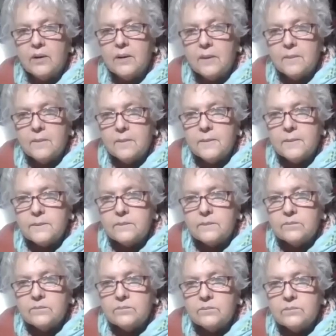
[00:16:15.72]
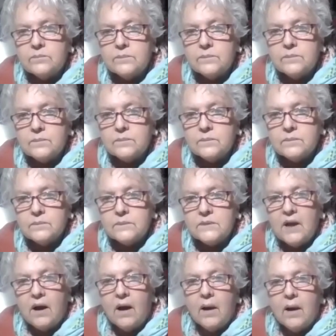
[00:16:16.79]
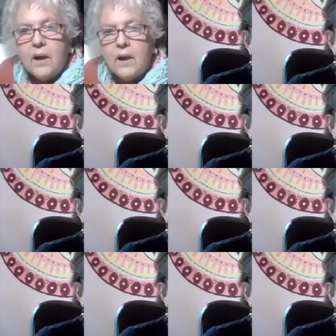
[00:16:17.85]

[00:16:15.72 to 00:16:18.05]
the houses. Oh, I think